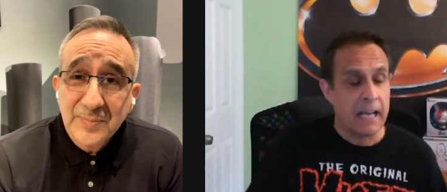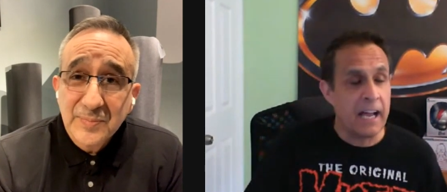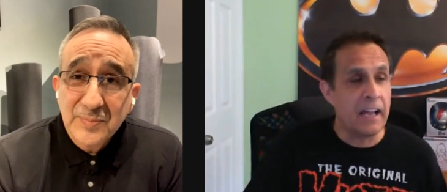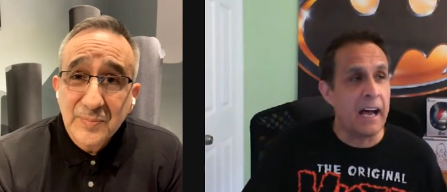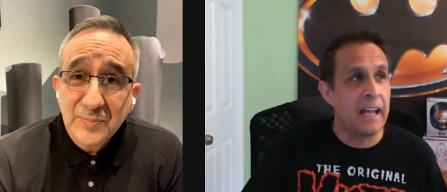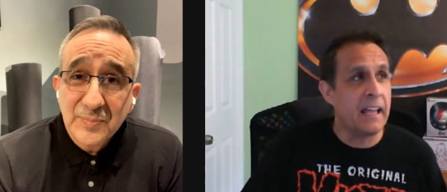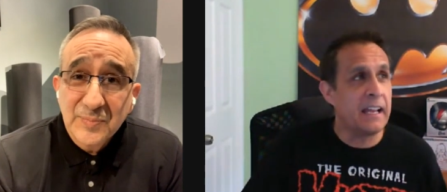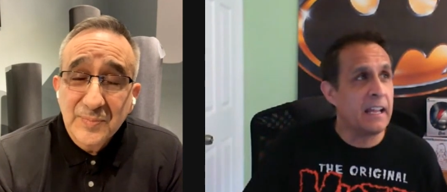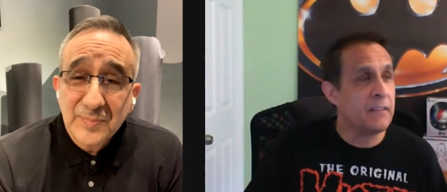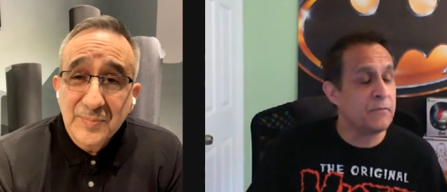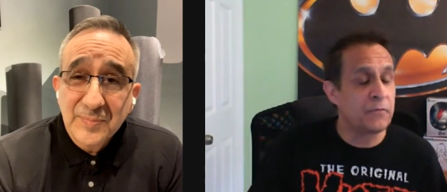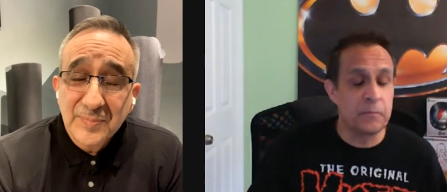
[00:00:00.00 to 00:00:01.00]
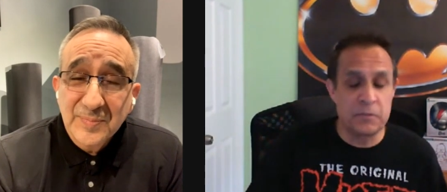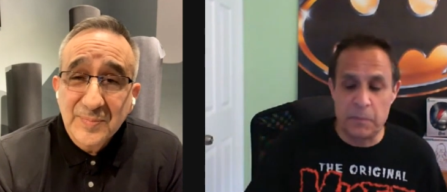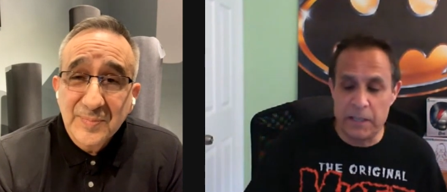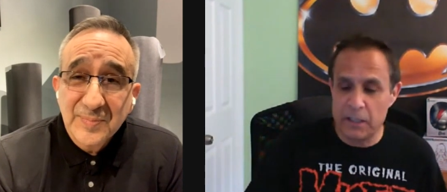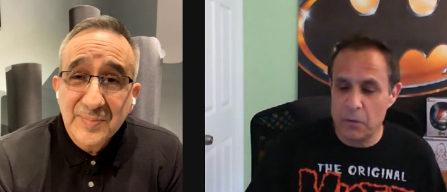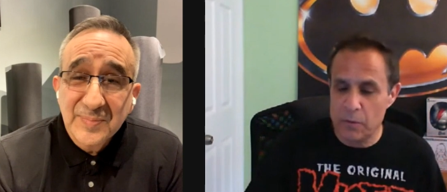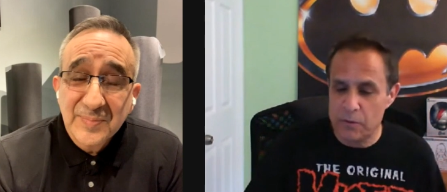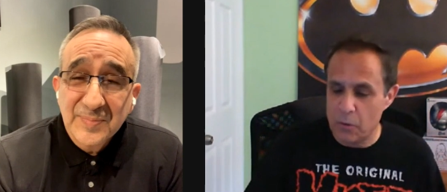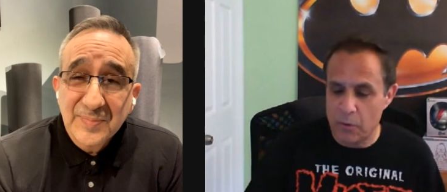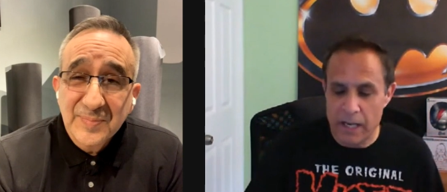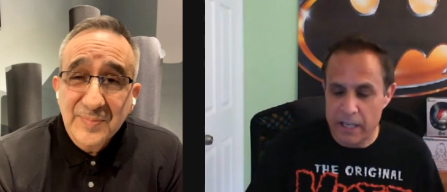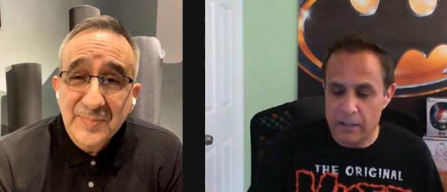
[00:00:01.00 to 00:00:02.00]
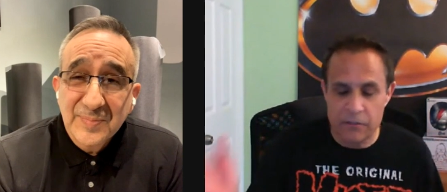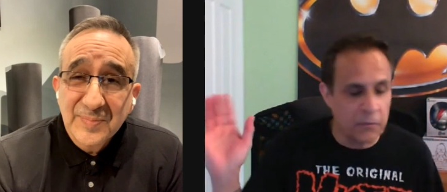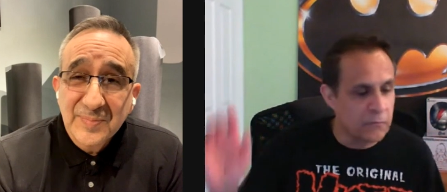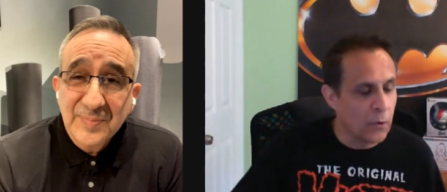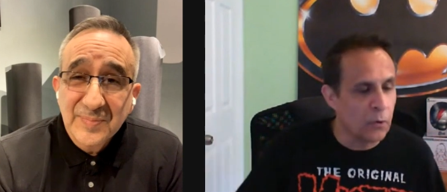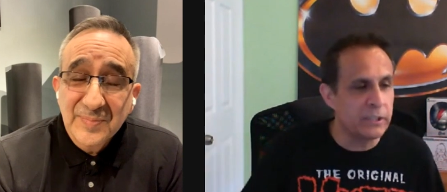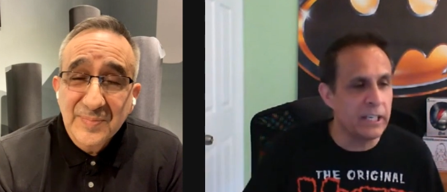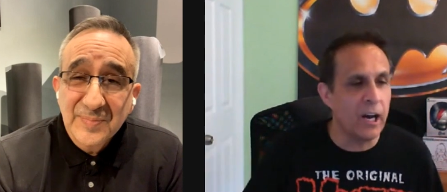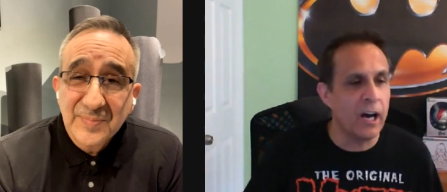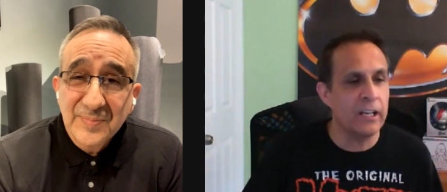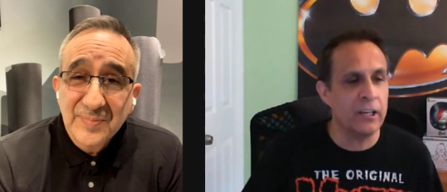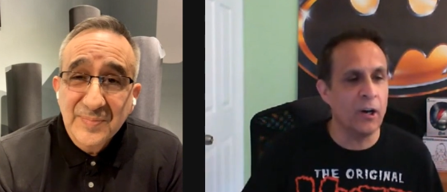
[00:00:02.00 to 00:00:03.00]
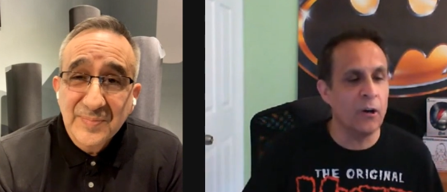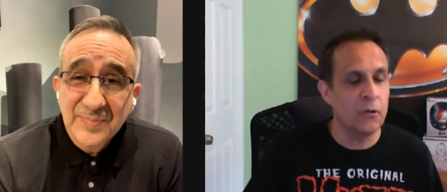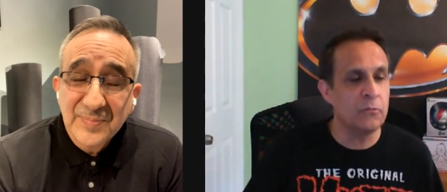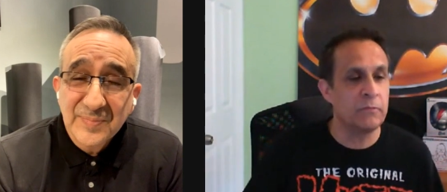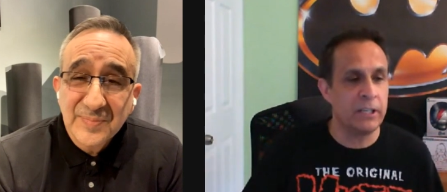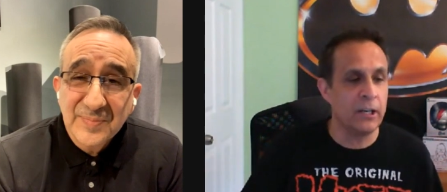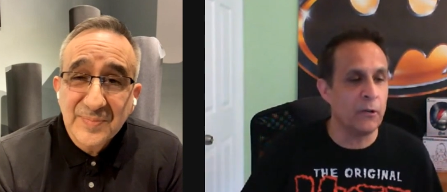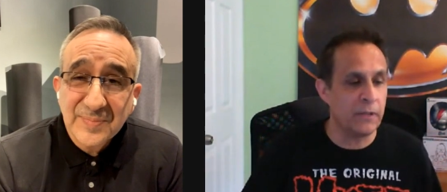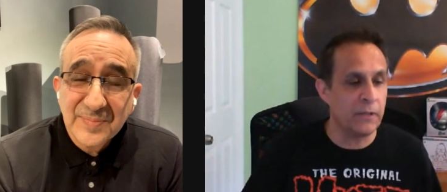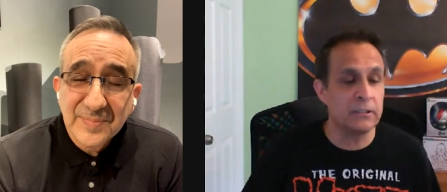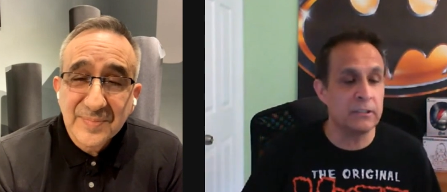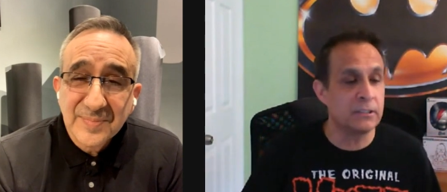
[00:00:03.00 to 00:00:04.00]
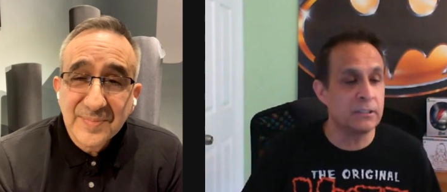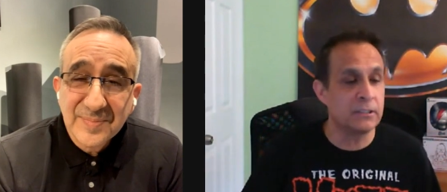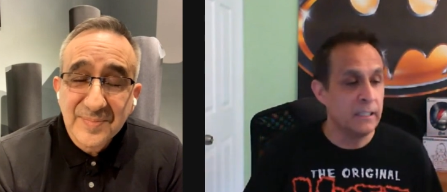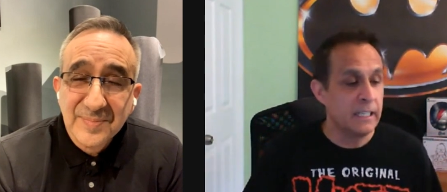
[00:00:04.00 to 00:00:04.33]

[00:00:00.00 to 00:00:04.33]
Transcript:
Speaker 1: I, I and from speaking with Greg from Volti Audio, you know, there's